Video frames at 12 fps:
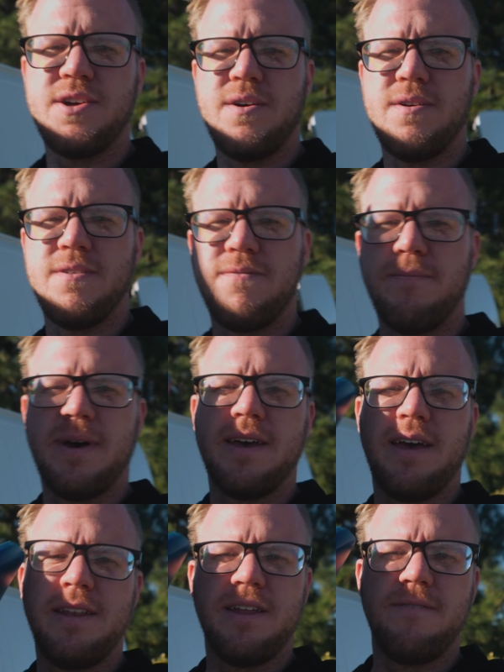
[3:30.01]
all of
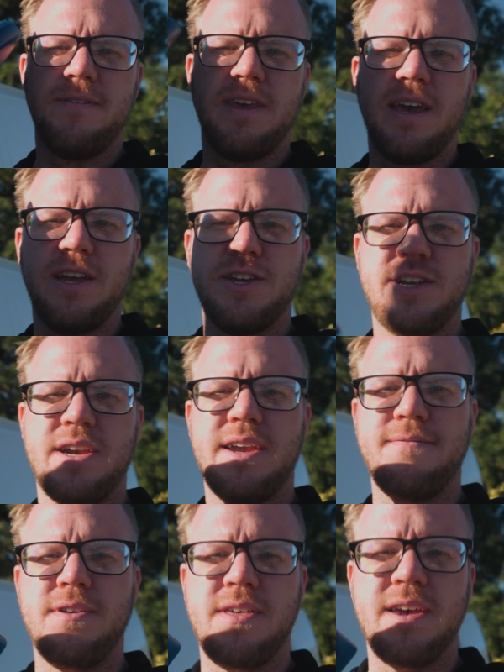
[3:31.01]
my identification and
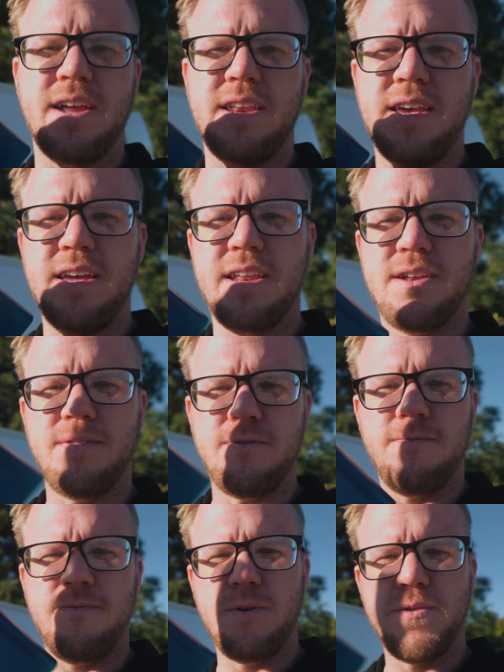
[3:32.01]
everything I need in a
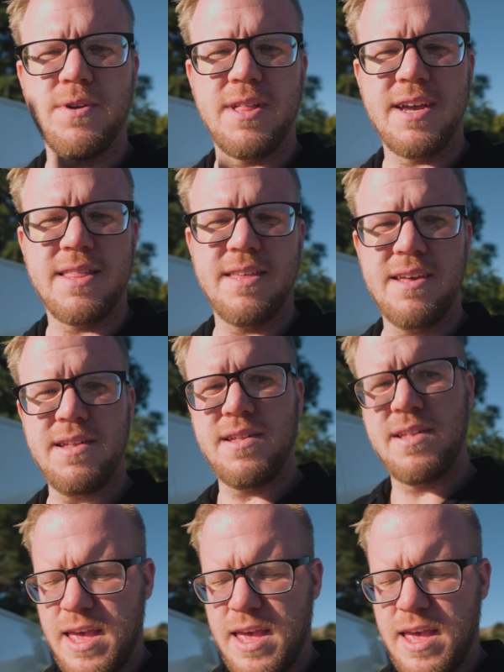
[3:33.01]
little folder like this,